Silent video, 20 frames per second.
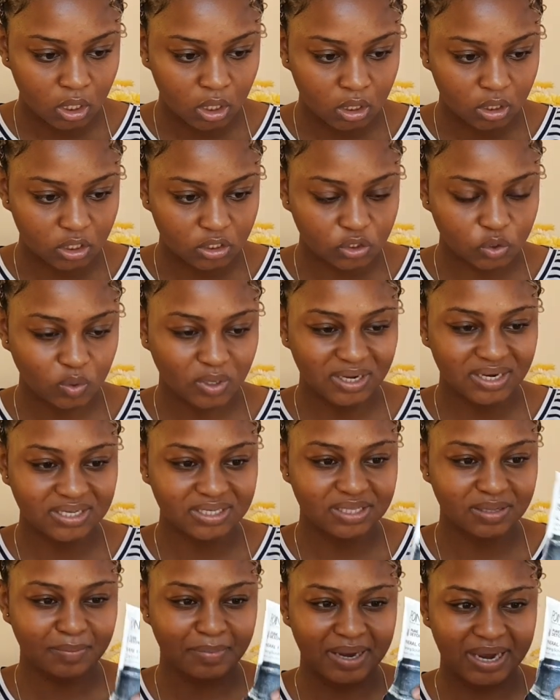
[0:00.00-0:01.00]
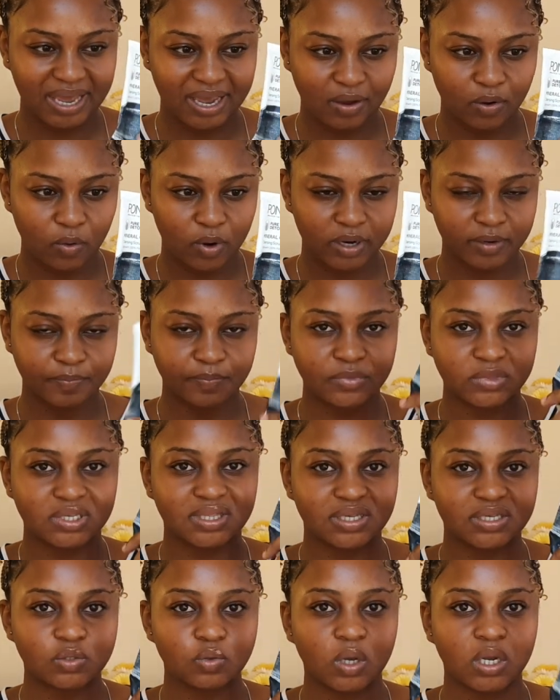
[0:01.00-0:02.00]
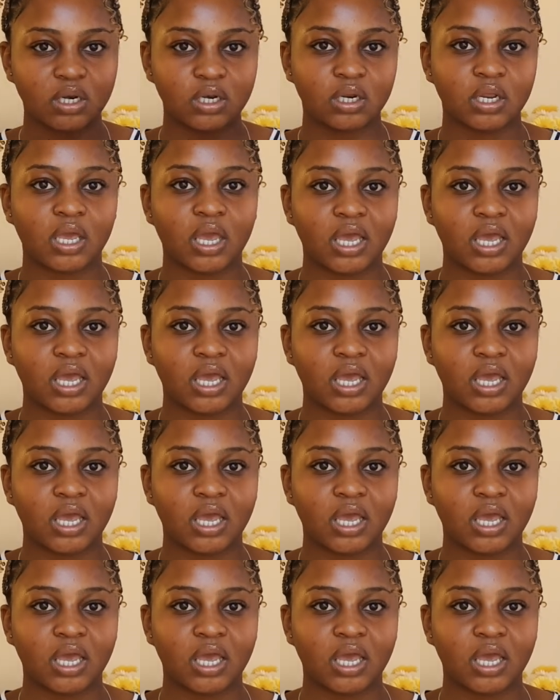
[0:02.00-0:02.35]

this one is the black one so this one